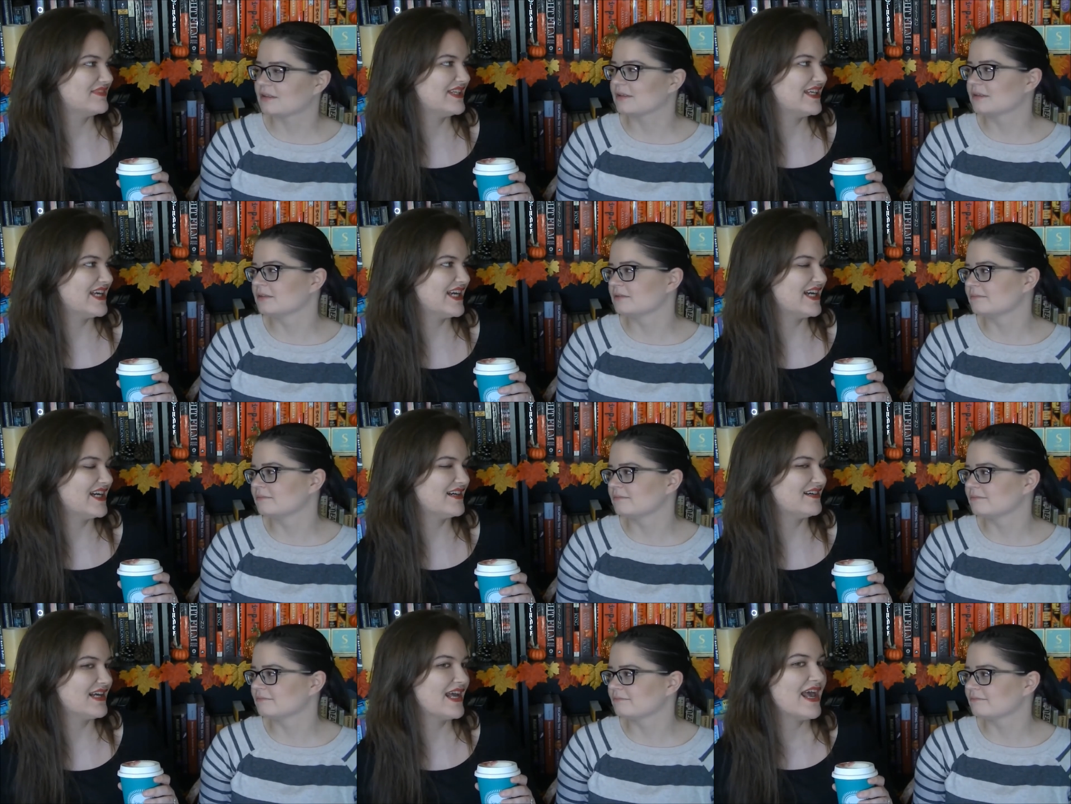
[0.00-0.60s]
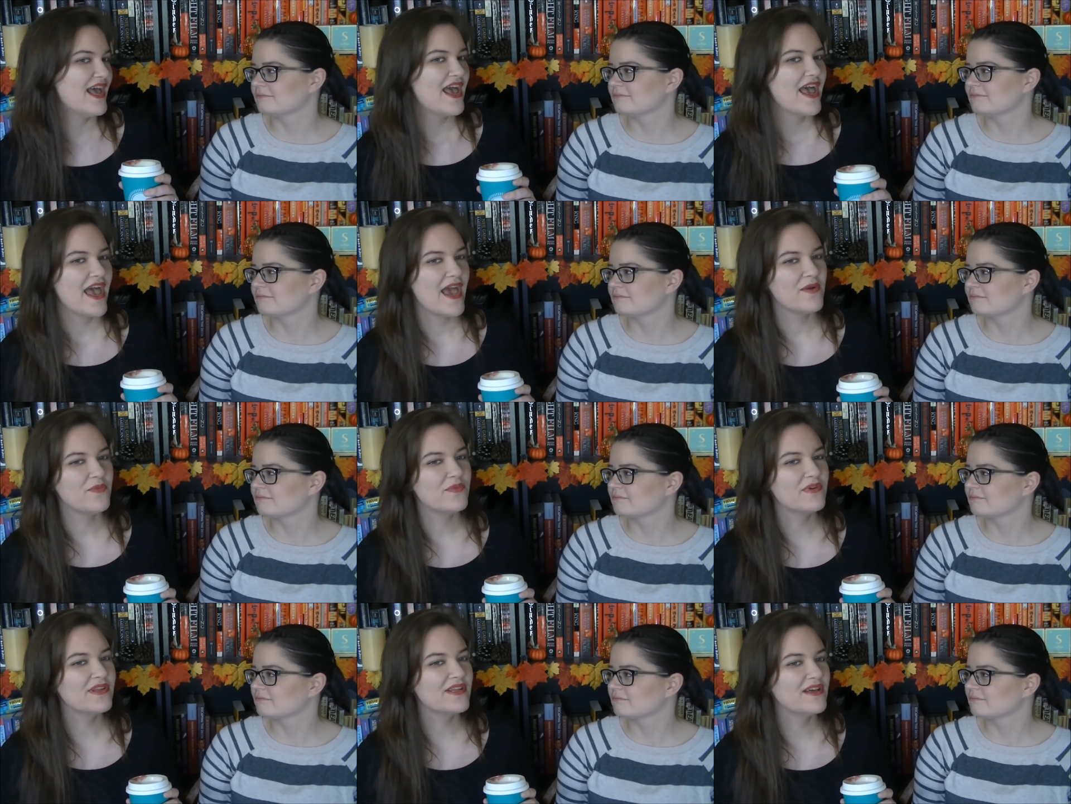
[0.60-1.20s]
Speaker 1: Yeah. yeah.
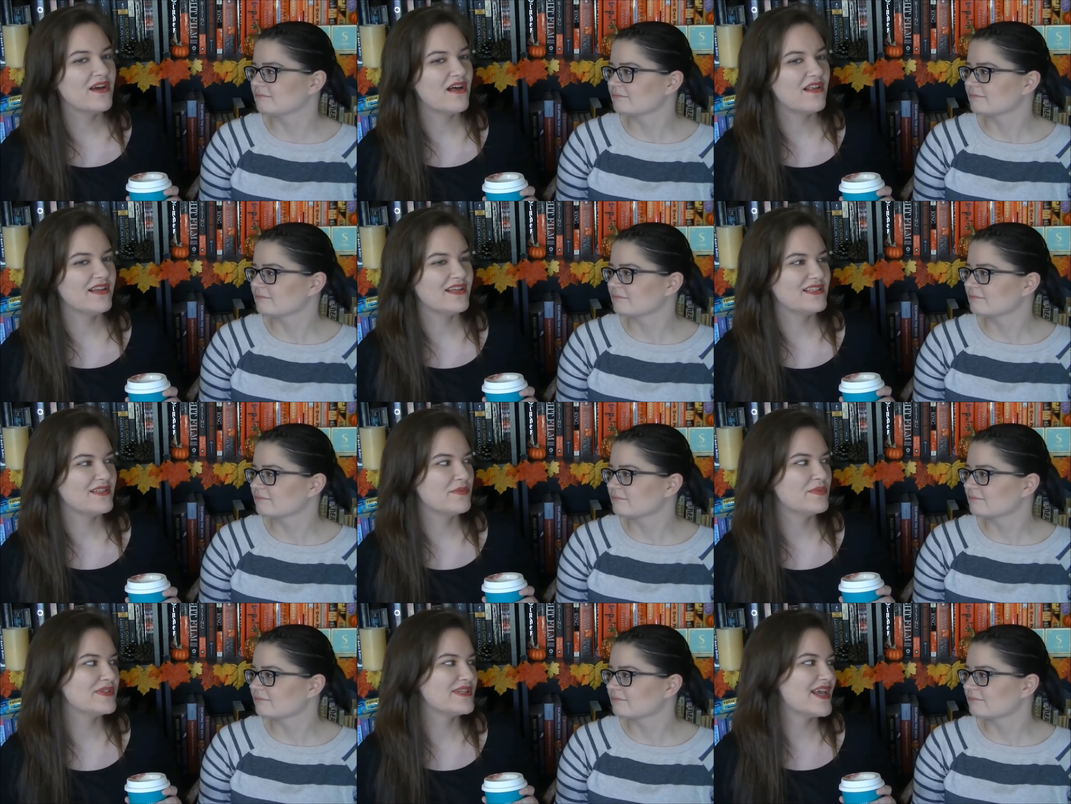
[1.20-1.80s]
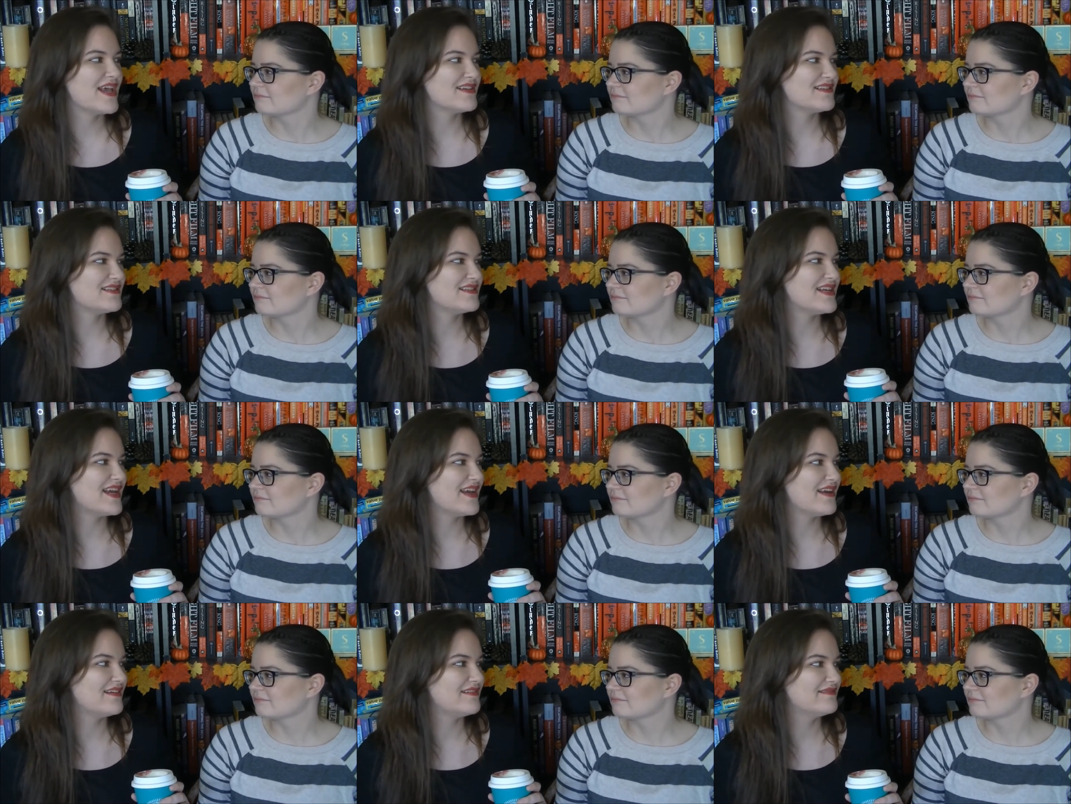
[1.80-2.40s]
And really, all he did was
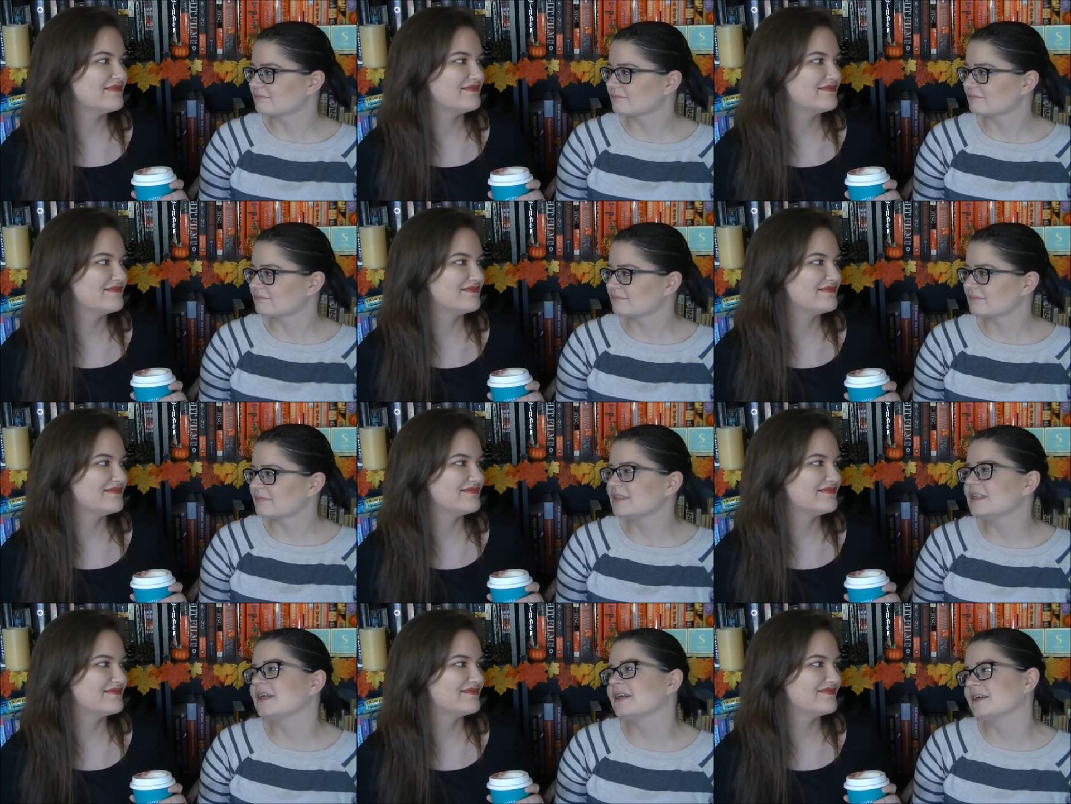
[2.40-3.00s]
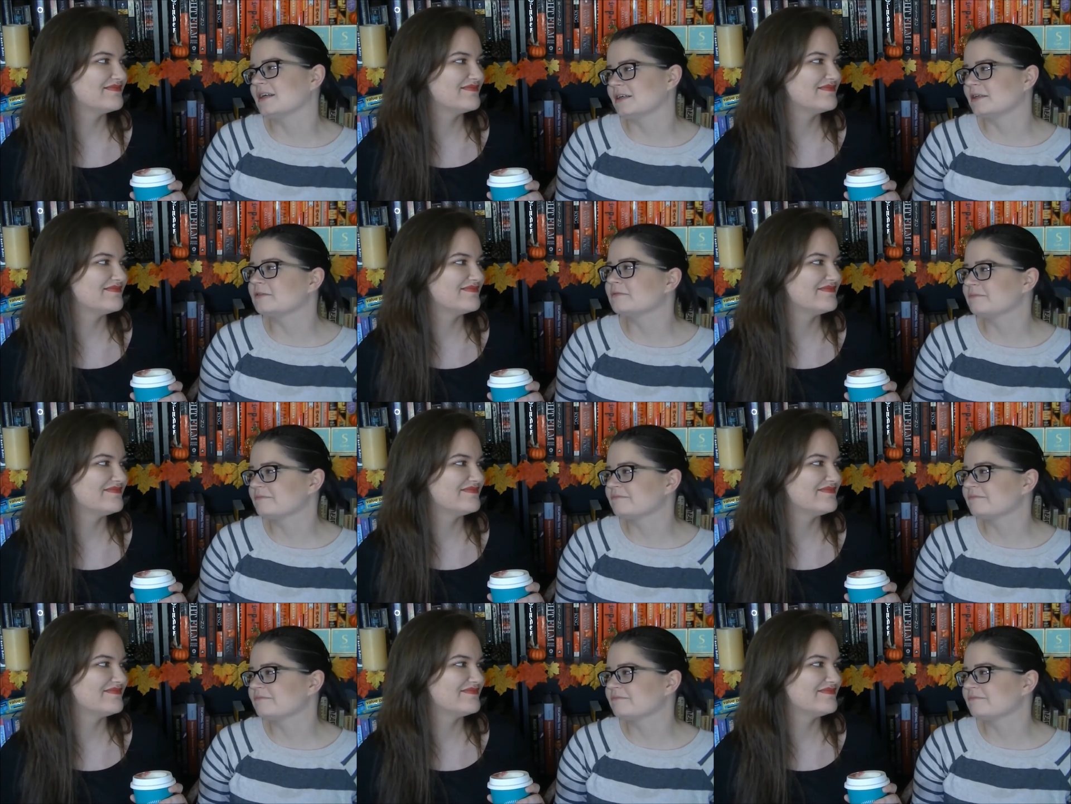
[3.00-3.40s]
hesitate. Yeah.